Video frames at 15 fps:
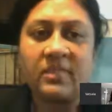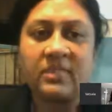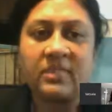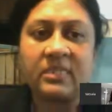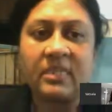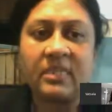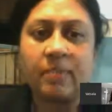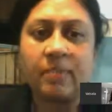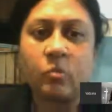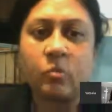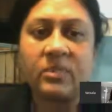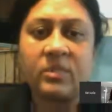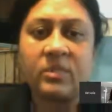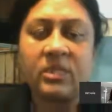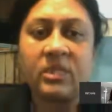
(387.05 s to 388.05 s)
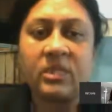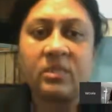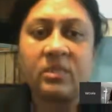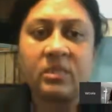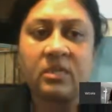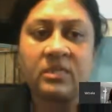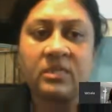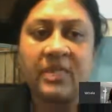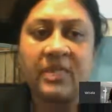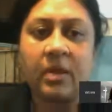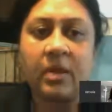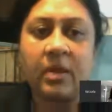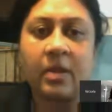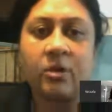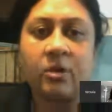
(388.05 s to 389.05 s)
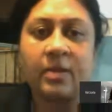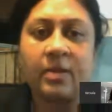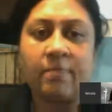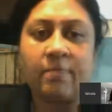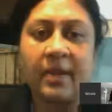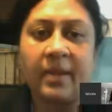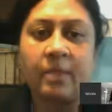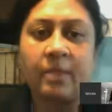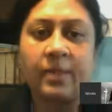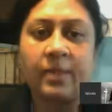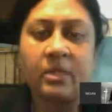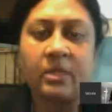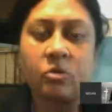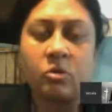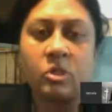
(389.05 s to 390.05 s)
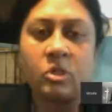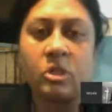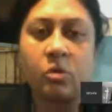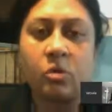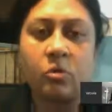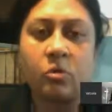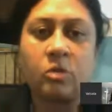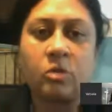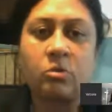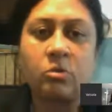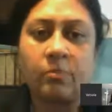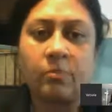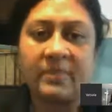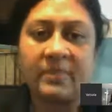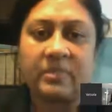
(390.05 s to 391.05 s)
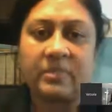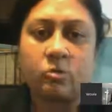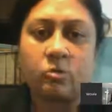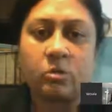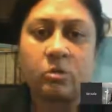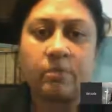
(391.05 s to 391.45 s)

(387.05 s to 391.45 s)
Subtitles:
his time questioning that sale already made by the original owner to the present owner.